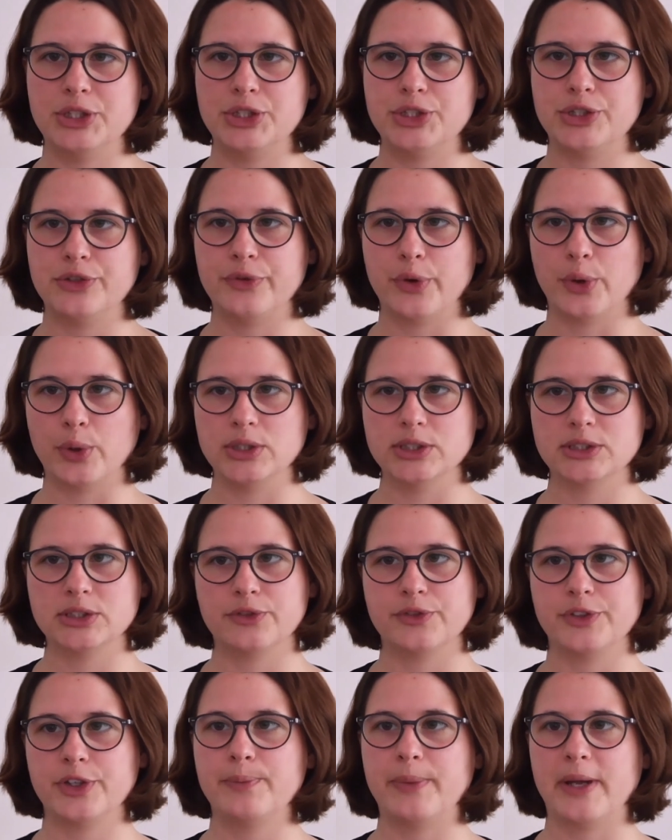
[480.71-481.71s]
the focus
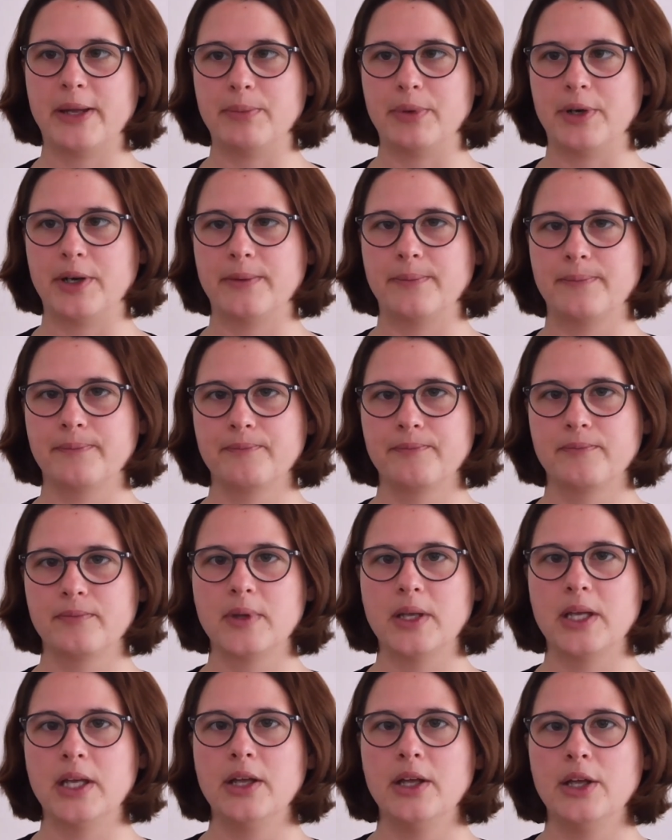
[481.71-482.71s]
of your paper.
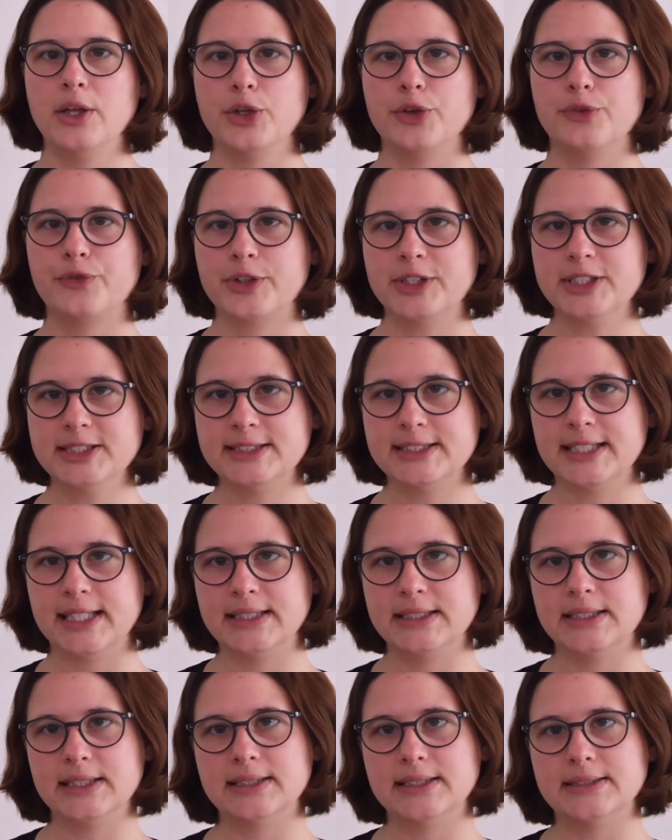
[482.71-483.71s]
Your first
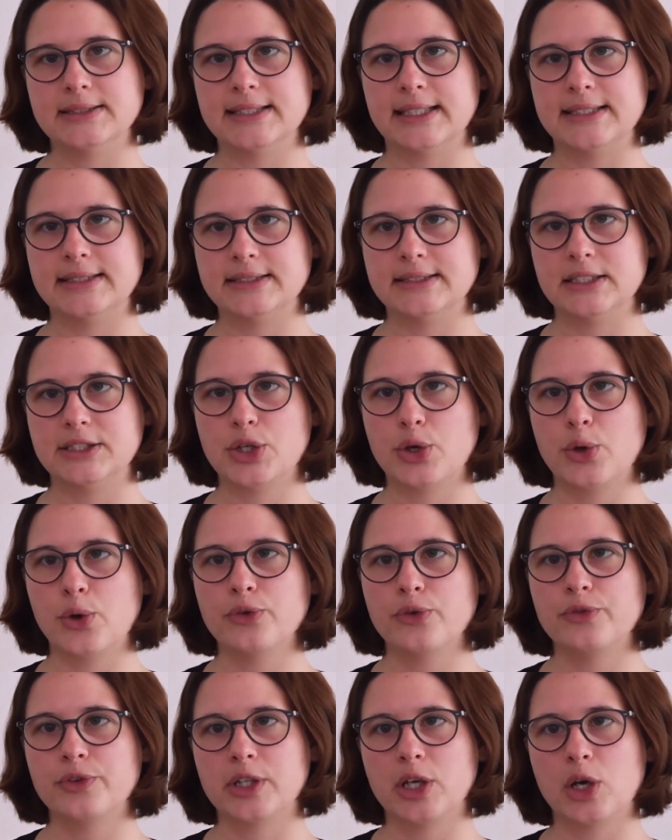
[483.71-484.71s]
sentence sets the tone
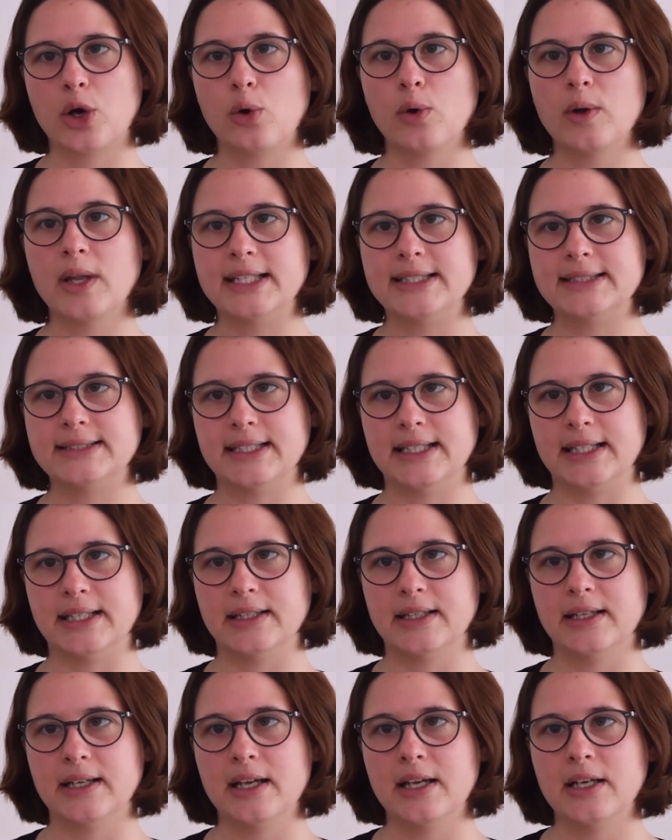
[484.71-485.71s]
for the whole essay,
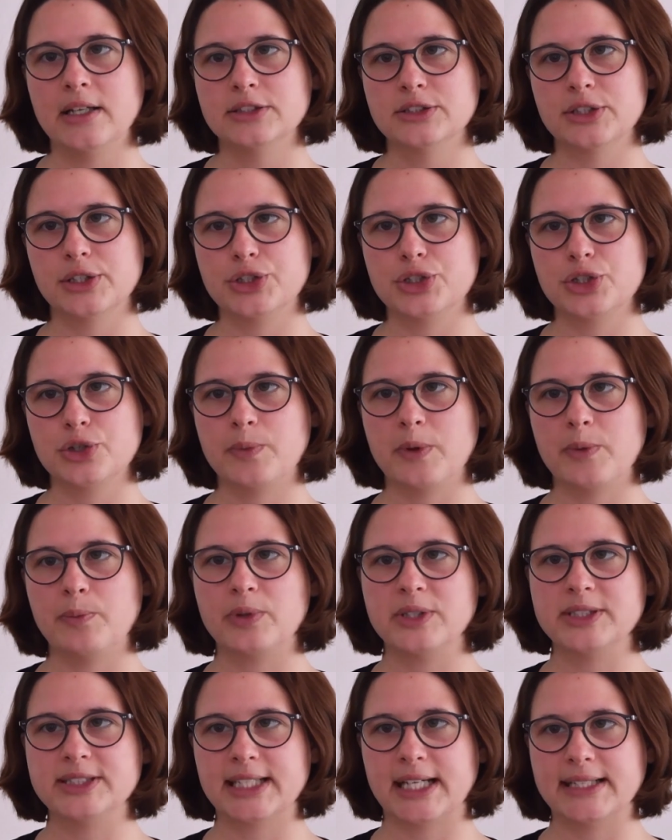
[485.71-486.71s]
so it should be
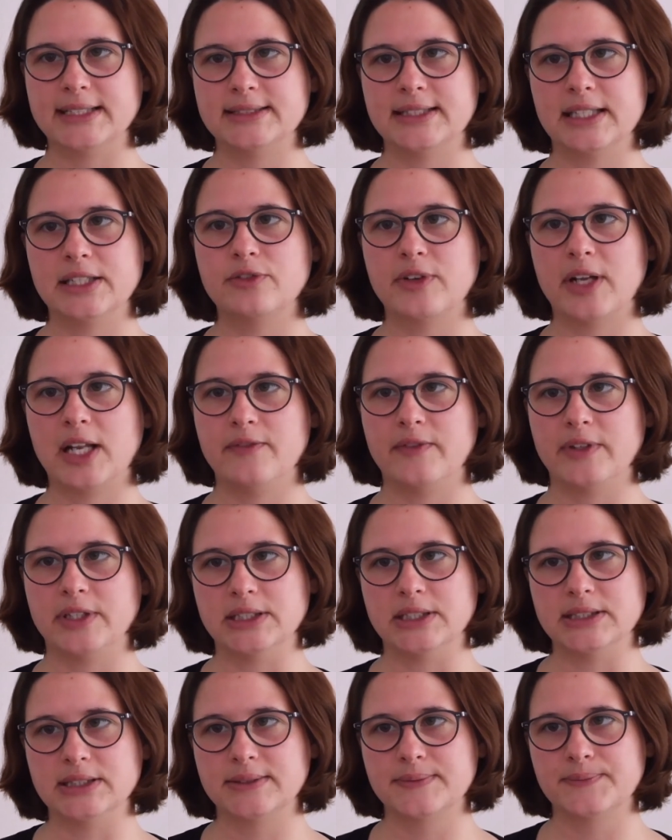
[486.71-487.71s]
precise and
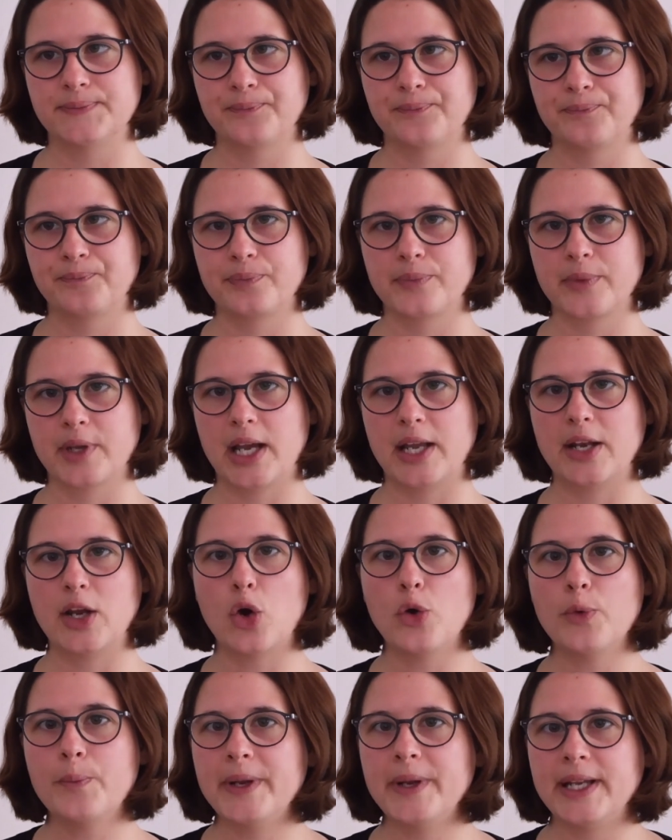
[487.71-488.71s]
relevant. An
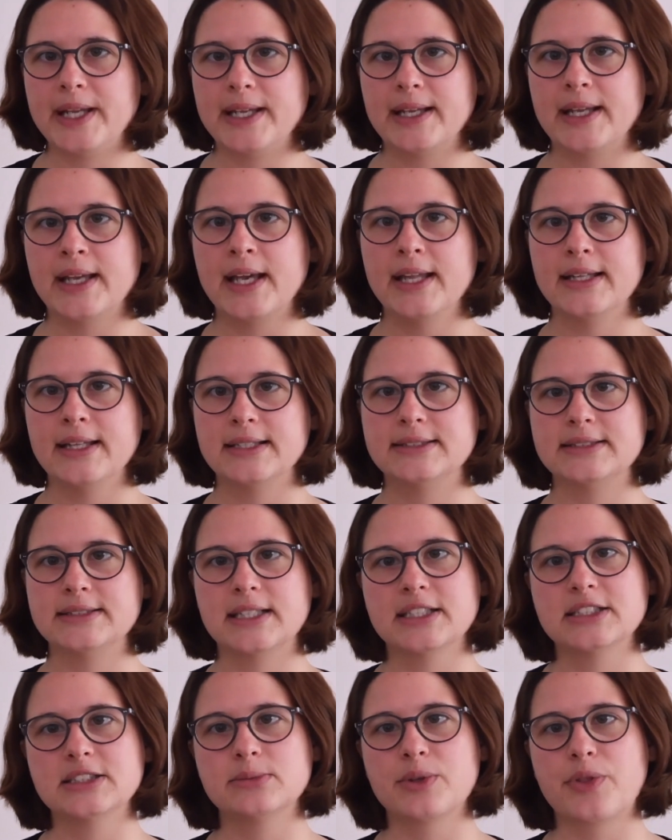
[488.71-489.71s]
opening that
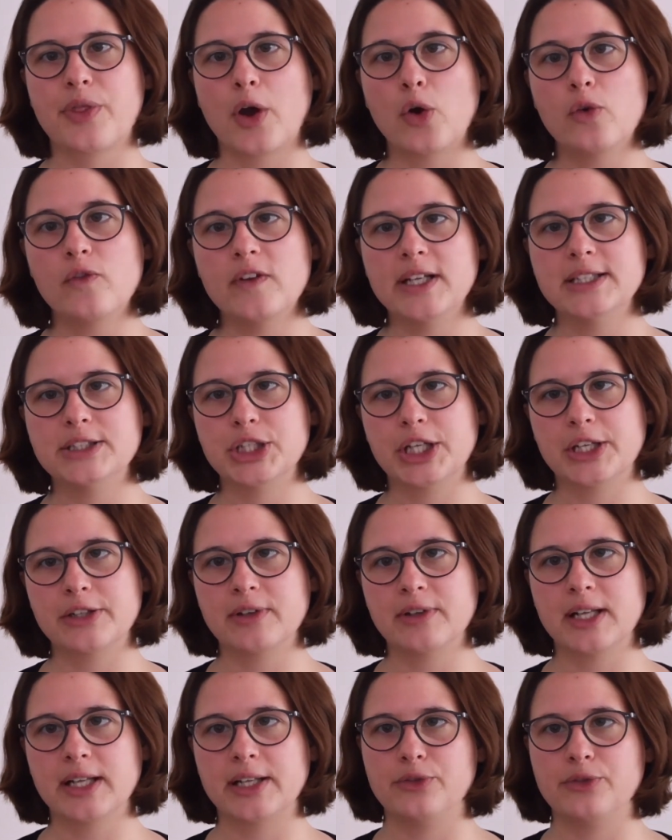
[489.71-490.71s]
starts with overly
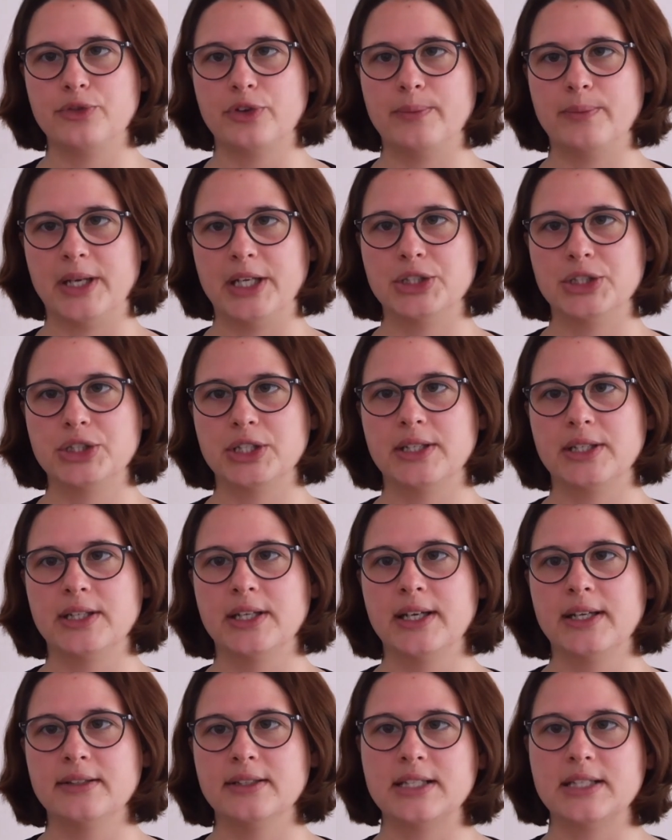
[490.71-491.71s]
general information
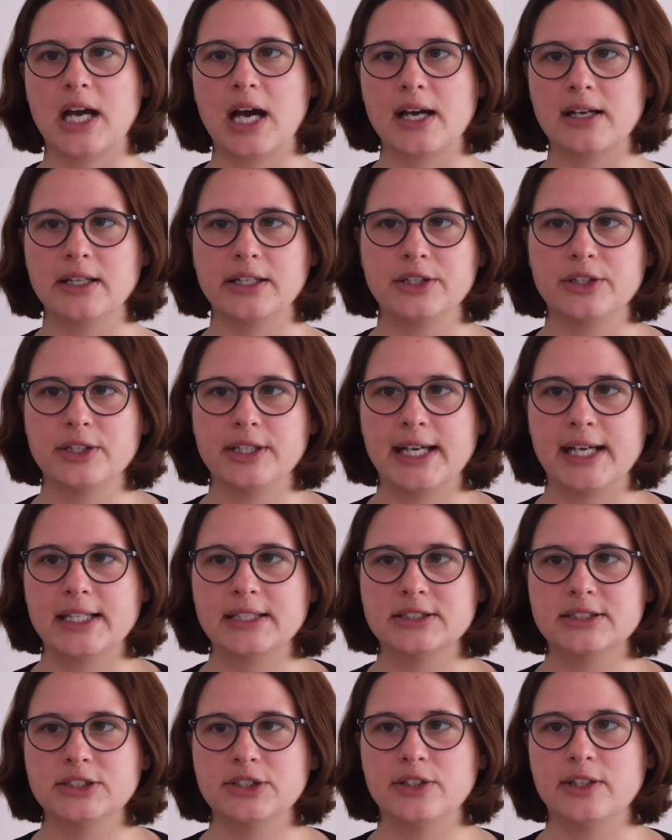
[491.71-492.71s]
that hardly
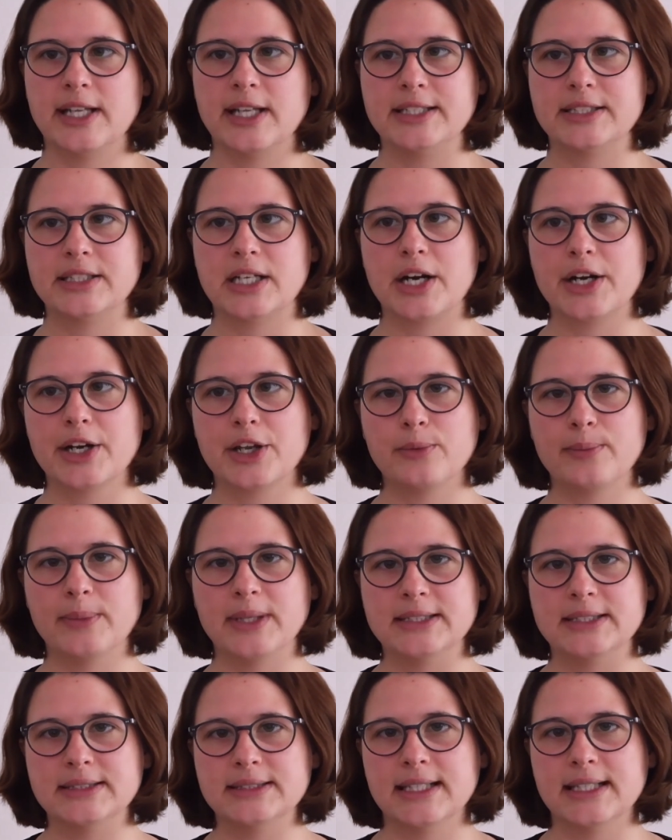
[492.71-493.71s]
connects to your later
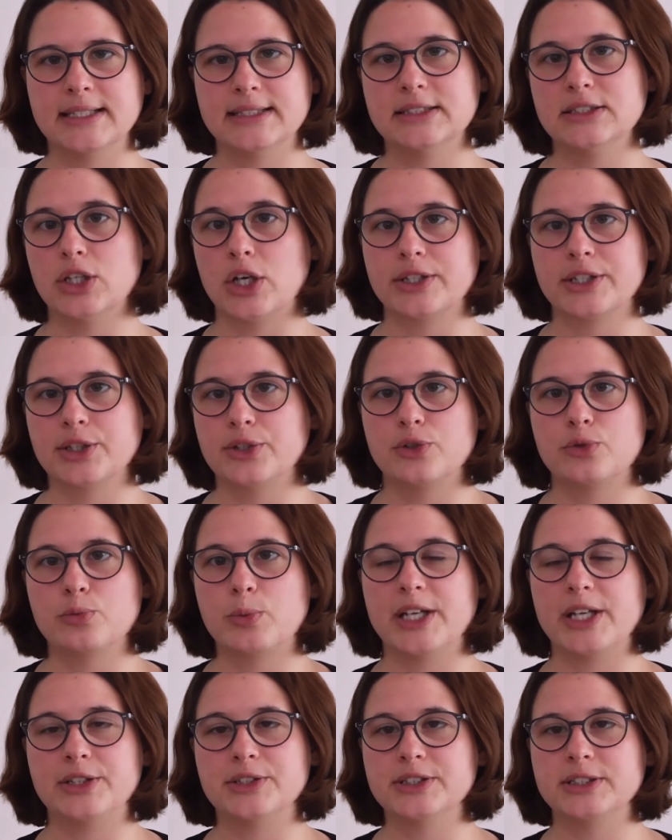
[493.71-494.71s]
arguments is not a good
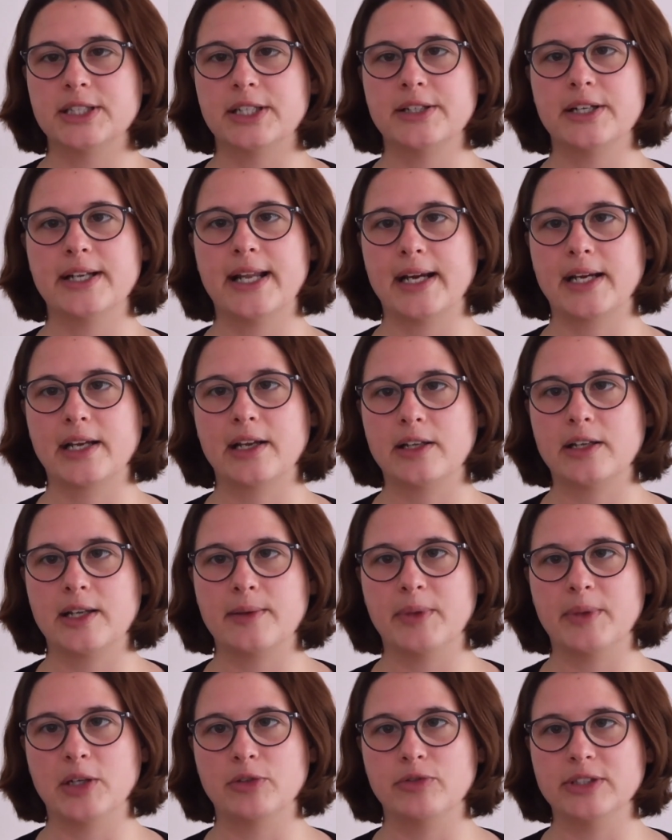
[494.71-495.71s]
way to start an
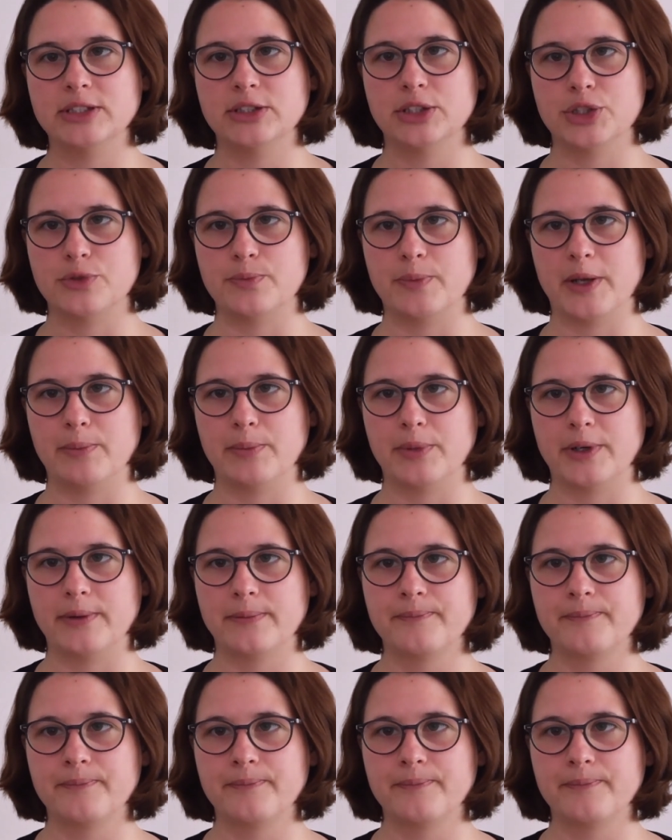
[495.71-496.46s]
academic research paper.